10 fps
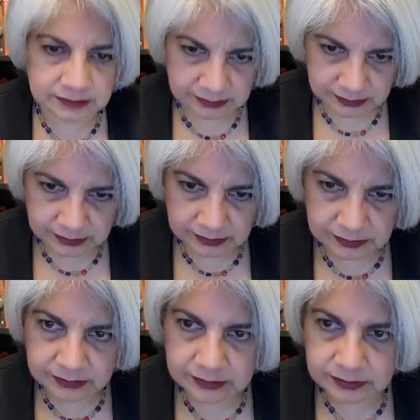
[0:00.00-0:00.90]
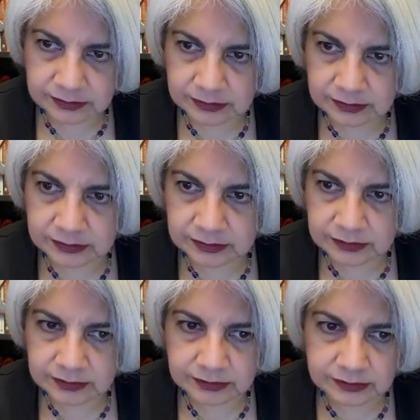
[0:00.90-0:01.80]

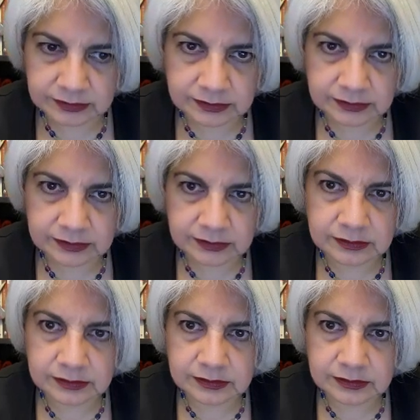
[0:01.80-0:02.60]
(no one is talking)